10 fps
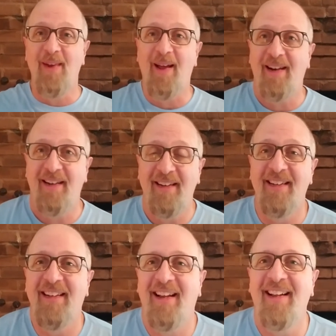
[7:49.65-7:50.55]

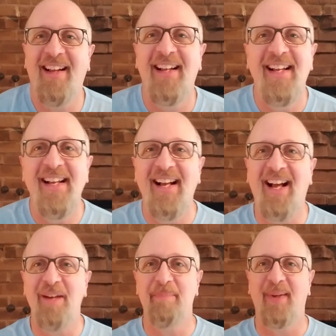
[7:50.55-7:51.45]
a
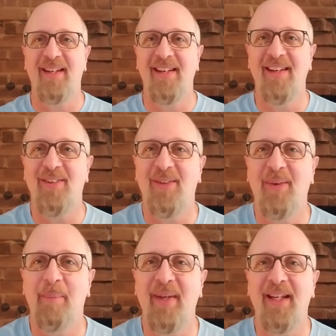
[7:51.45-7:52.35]
hot button issue,
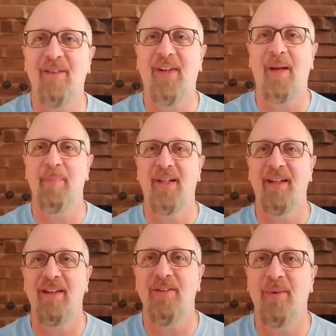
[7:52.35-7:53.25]
a big enough hot button
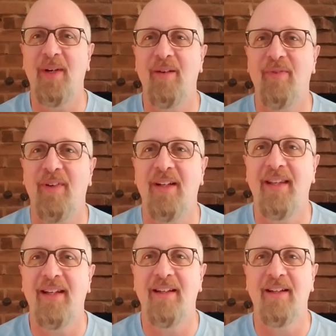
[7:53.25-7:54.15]
issue right up front,
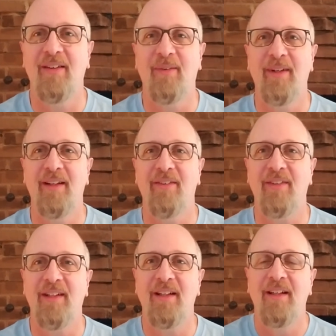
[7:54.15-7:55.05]
then what is,
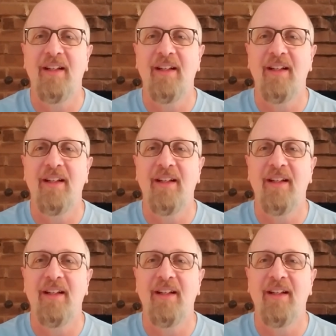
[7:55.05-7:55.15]
right?